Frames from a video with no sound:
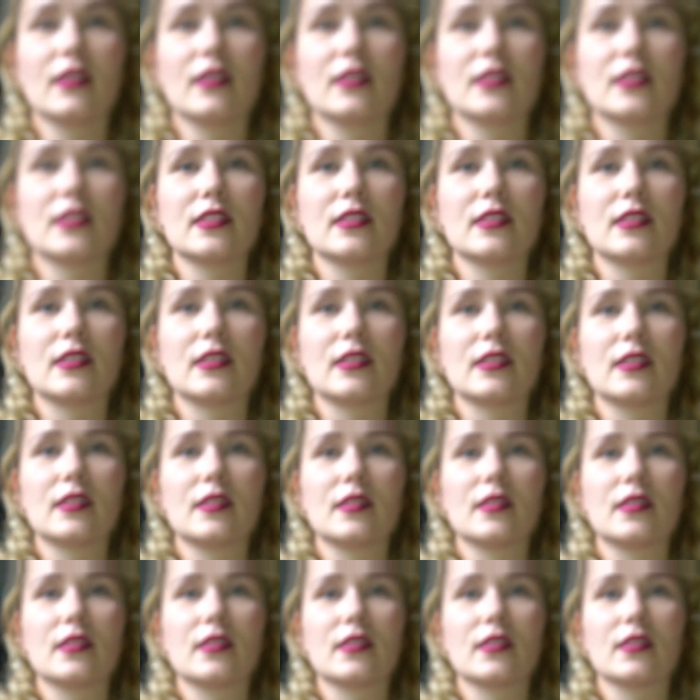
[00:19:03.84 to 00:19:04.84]
It's
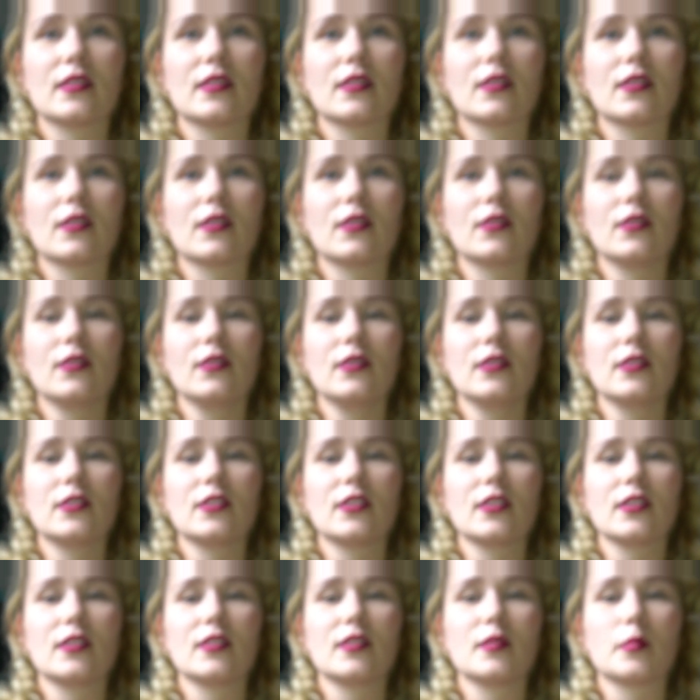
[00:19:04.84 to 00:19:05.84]
this
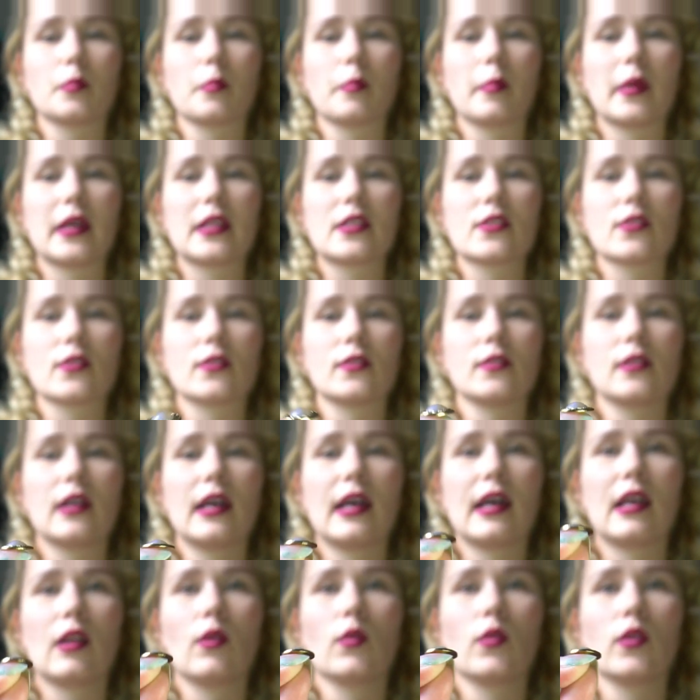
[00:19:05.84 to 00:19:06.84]
gorgeous metal
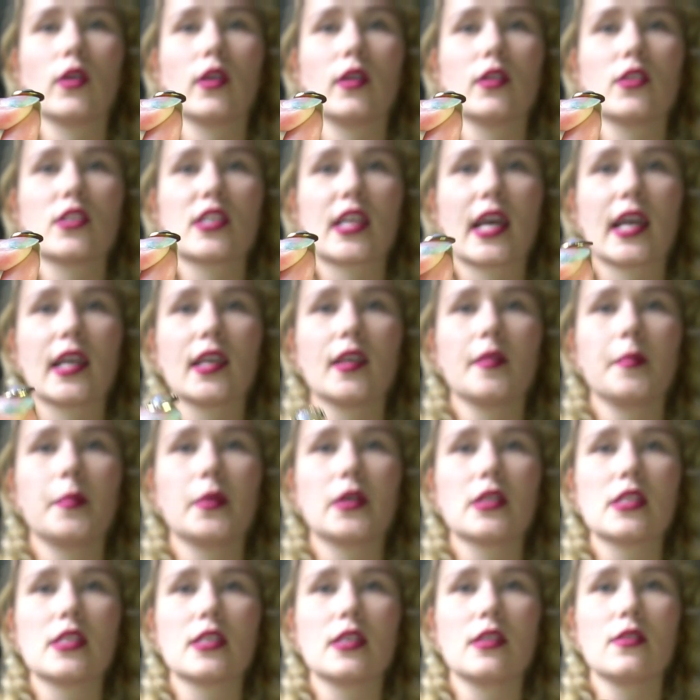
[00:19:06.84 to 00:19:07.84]
alloy shank
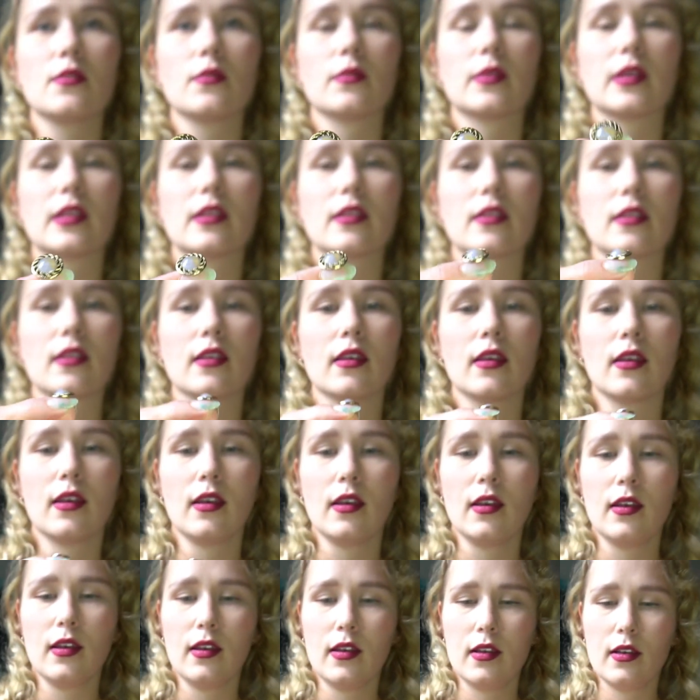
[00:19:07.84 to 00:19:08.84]
button with
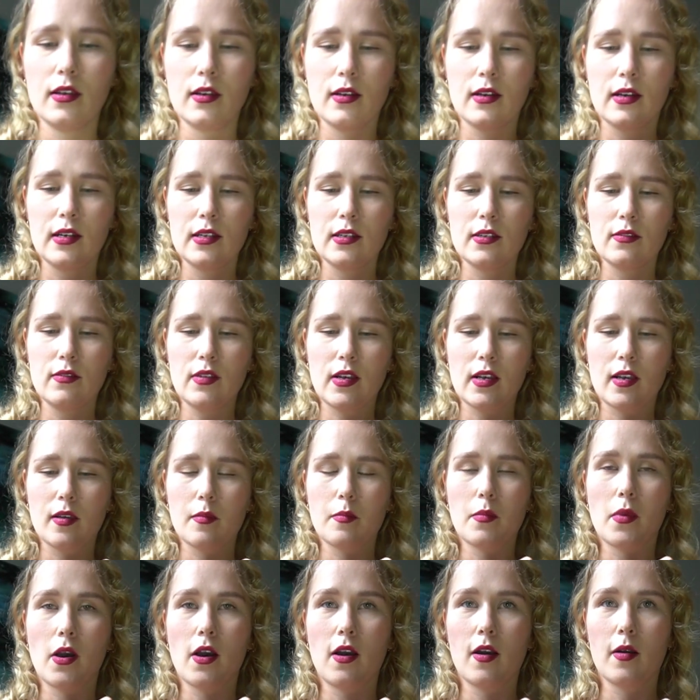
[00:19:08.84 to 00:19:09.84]
kind of like a
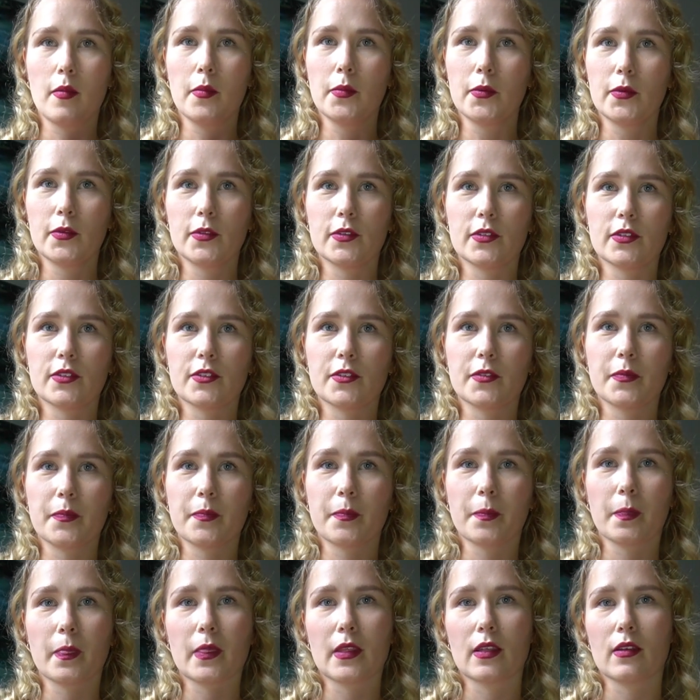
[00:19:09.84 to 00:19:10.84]
marbled,
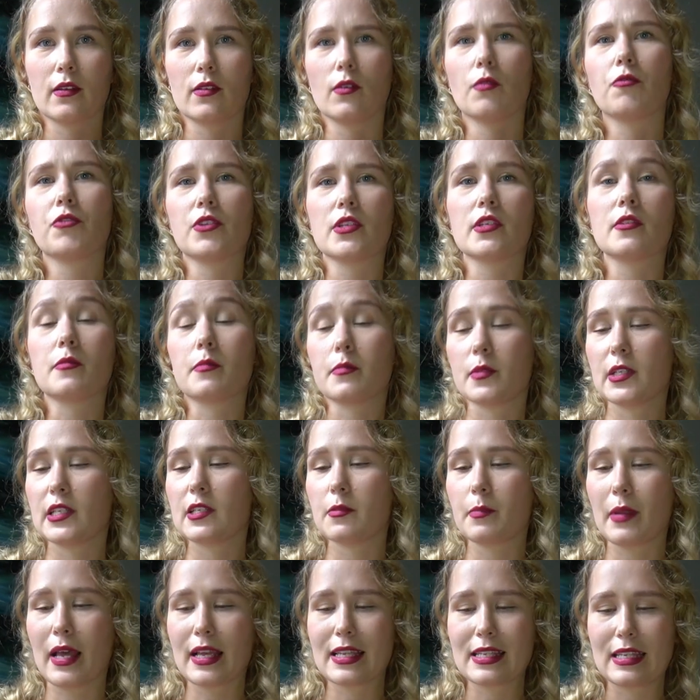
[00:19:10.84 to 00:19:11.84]
obviously
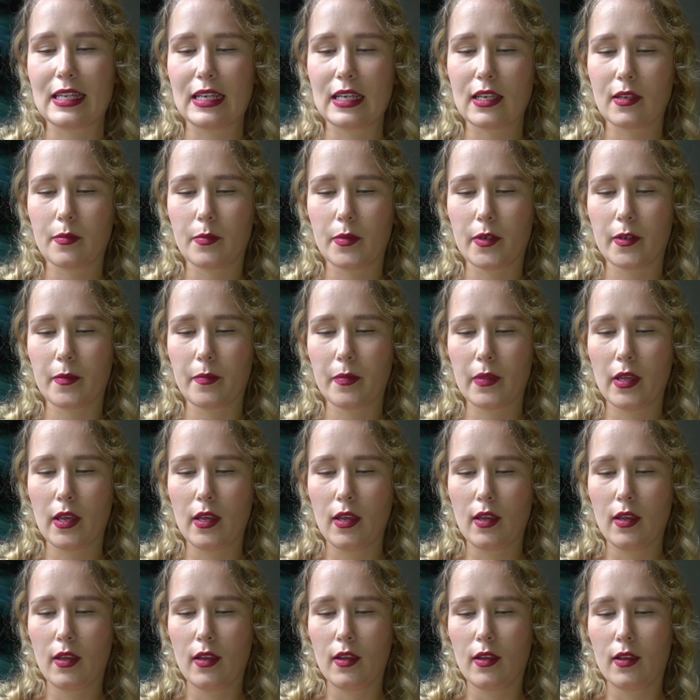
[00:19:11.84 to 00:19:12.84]
it's plastic, but
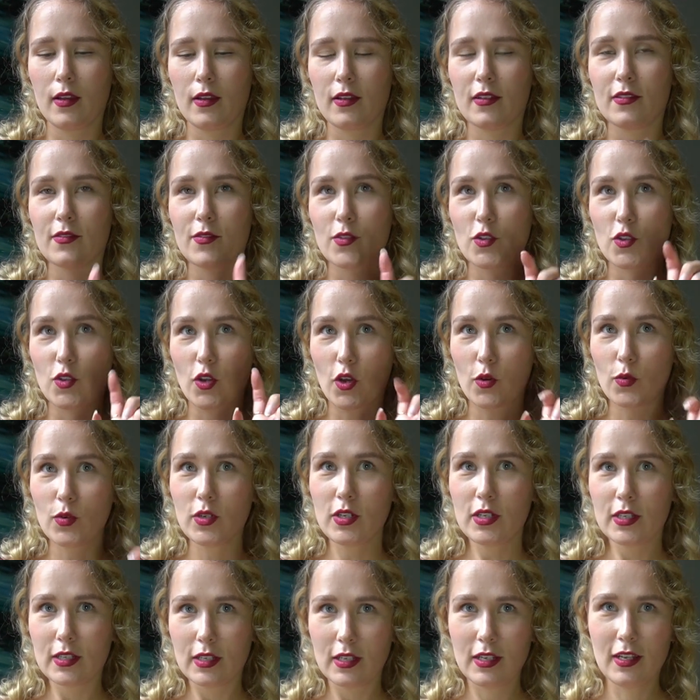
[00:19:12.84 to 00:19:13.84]

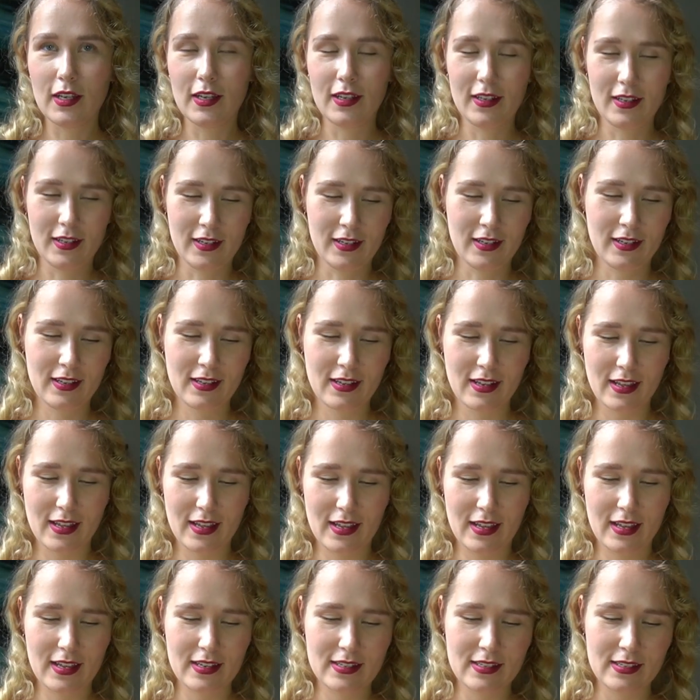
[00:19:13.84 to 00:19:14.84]
stone.
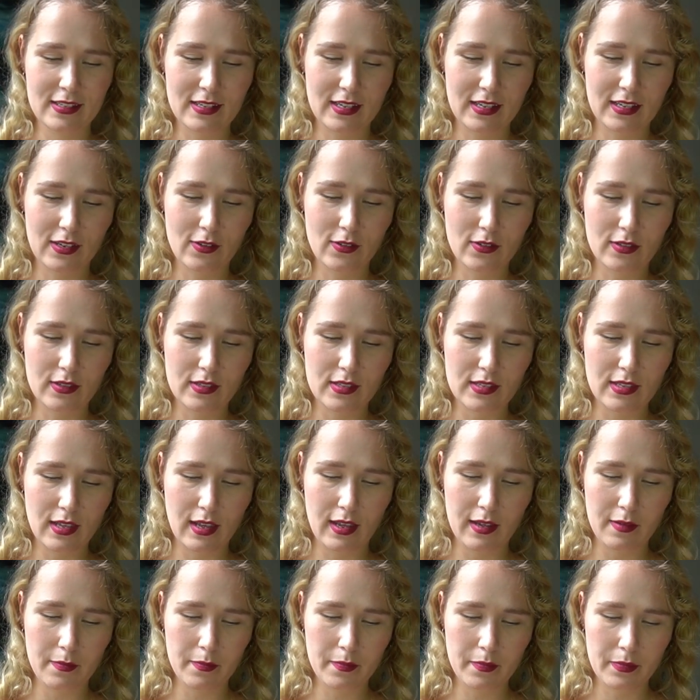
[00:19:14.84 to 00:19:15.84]
And I got the
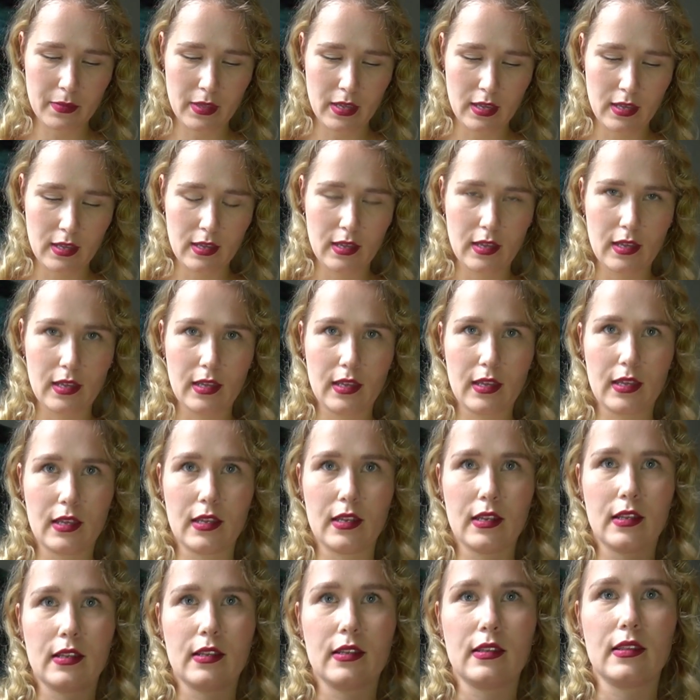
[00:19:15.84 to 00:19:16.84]
same in
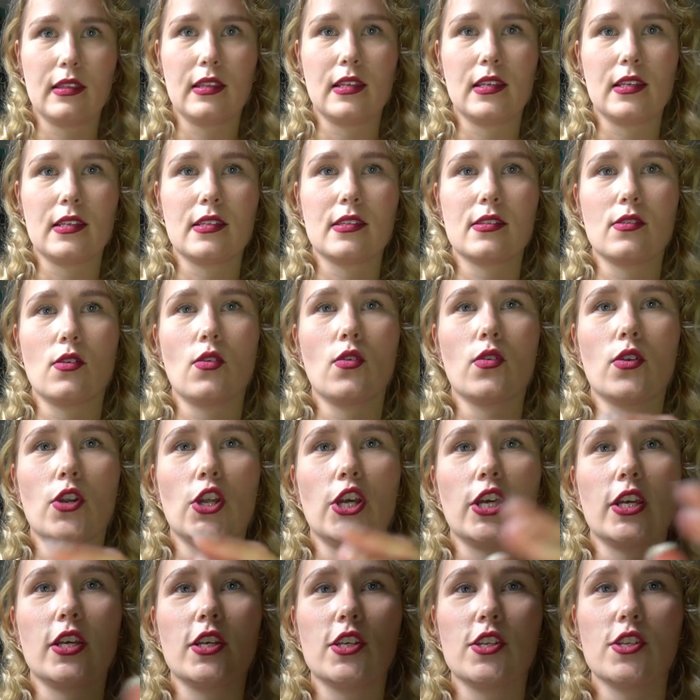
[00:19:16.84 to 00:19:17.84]
this
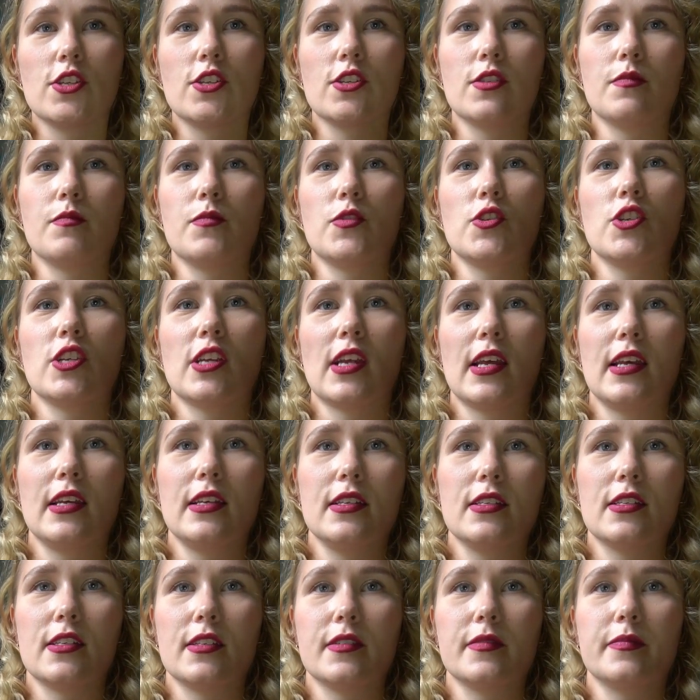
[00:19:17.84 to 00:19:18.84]
onyx
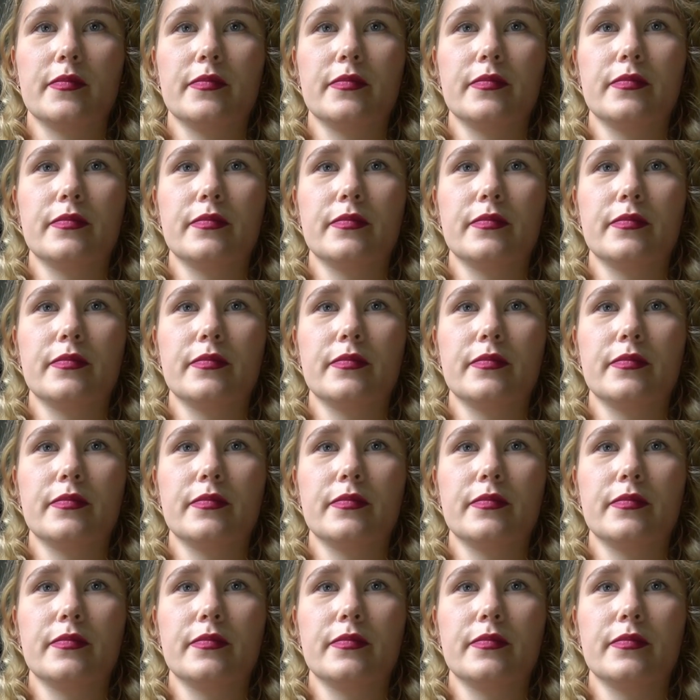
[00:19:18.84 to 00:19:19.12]
shade. So